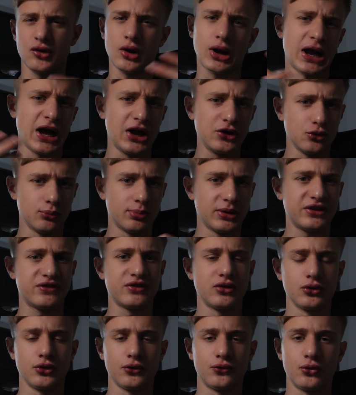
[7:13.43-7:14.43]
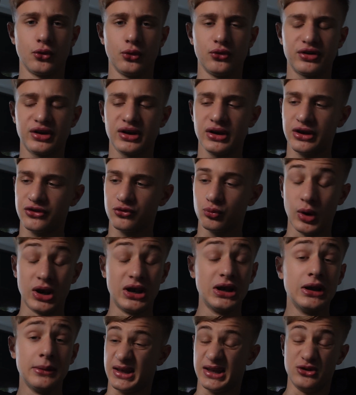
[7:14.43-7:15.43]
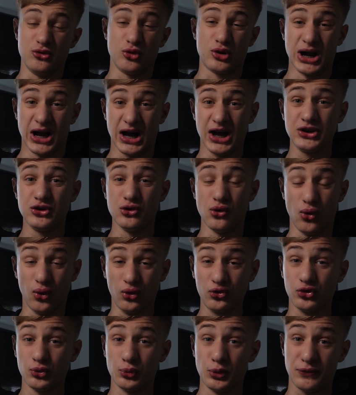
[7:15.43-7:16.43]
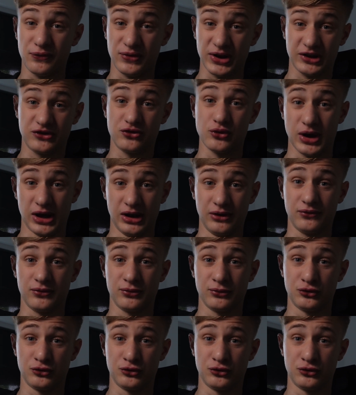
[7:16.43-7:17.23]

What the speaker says: Cardio plays a lot of roles as well, and your cardio also reflects your health.